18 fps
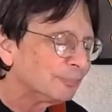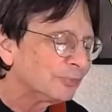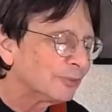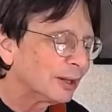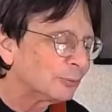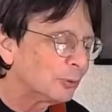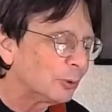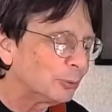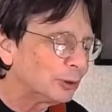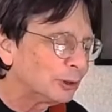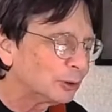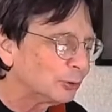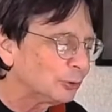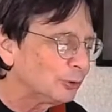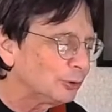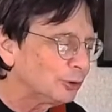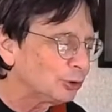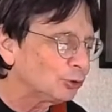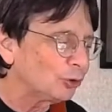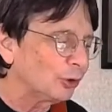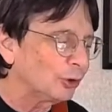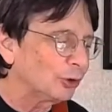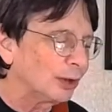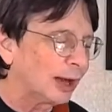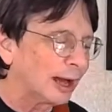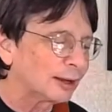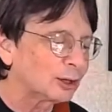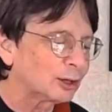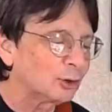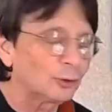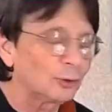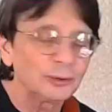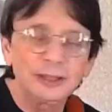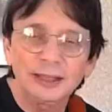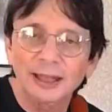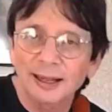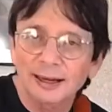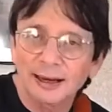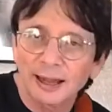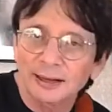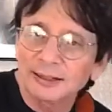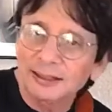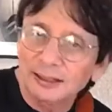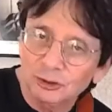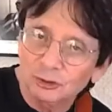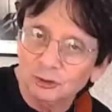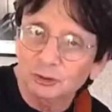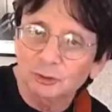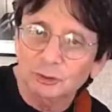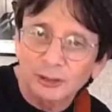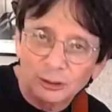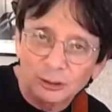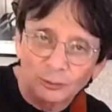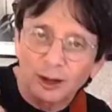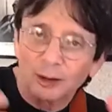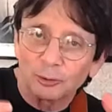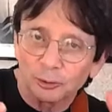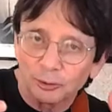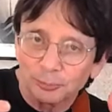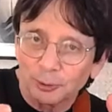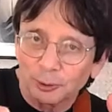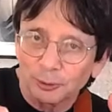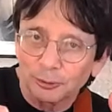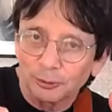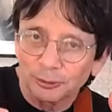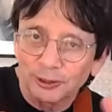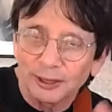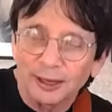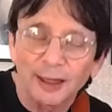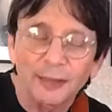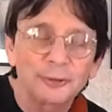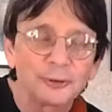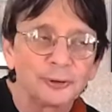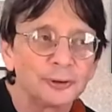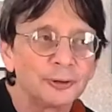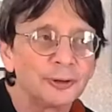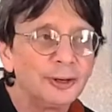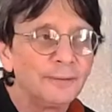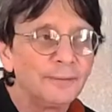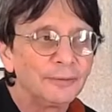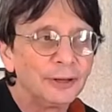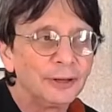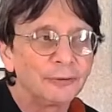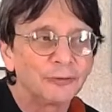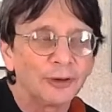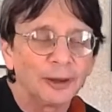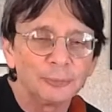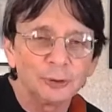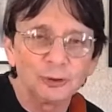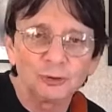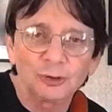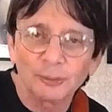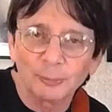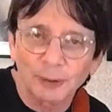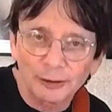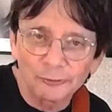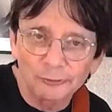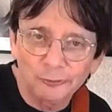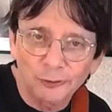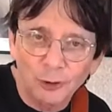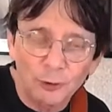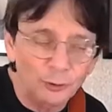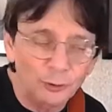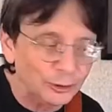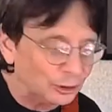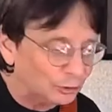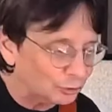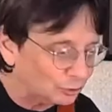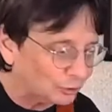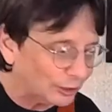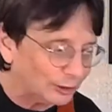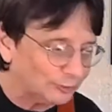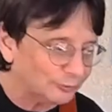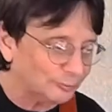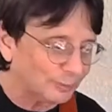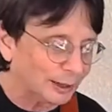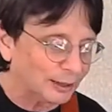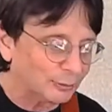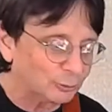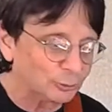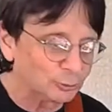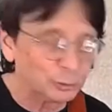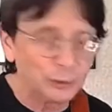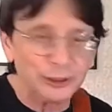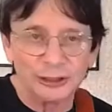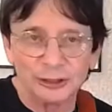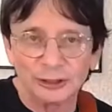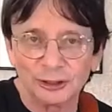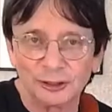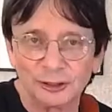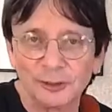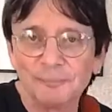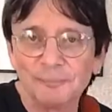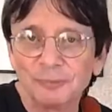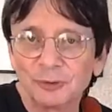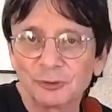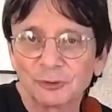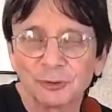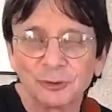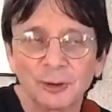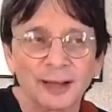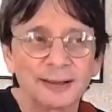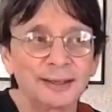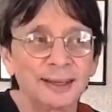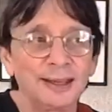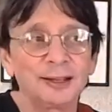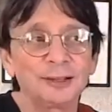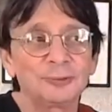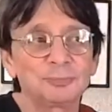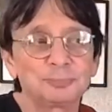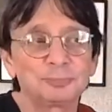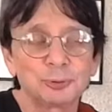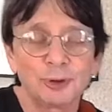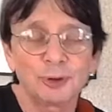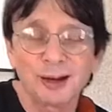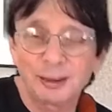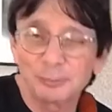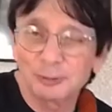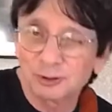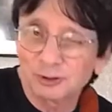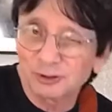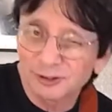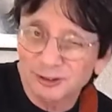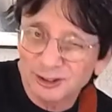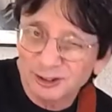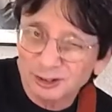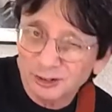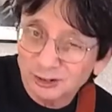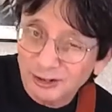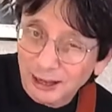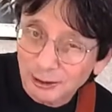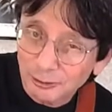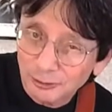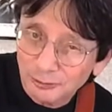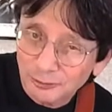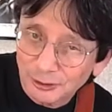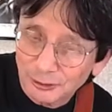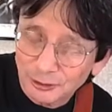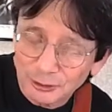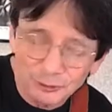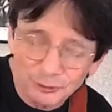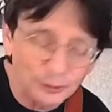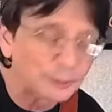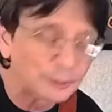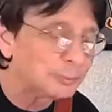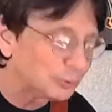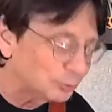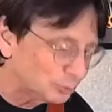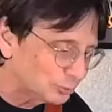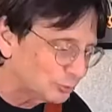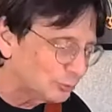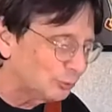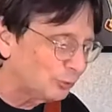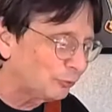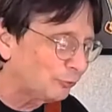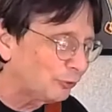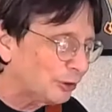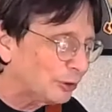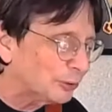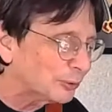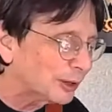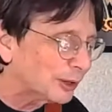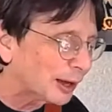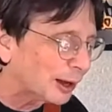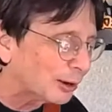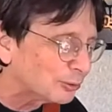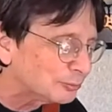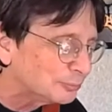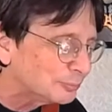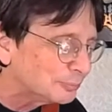And what we learned is that I can only get on his screen while we're both together if I'm using my phone instead of my rig. So I can't promise that it'll sound very good, but we'll figure it out.